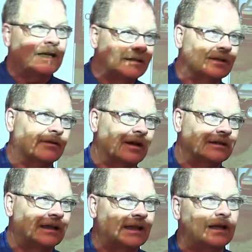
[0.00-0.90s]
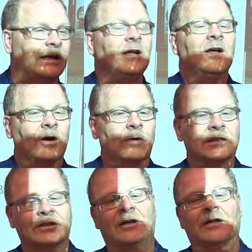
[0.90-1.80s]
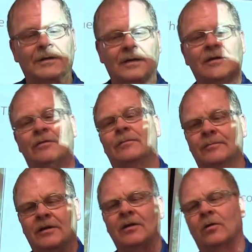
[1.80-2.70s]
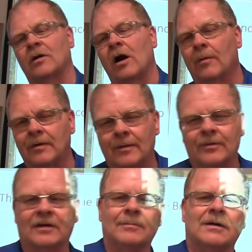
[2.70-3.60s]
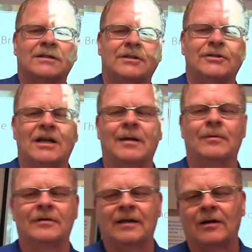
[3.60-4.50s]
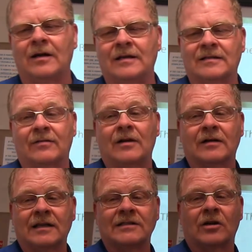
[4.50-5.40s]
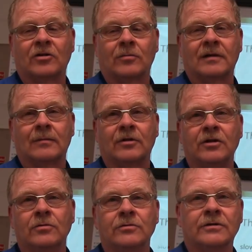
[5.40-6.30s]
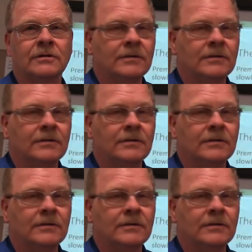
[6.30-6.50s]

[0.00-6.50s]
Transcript: 87 octane in it, or it's going to, you know, carve it up the combustion chamber, and then 87 octane is all you'll be able to use.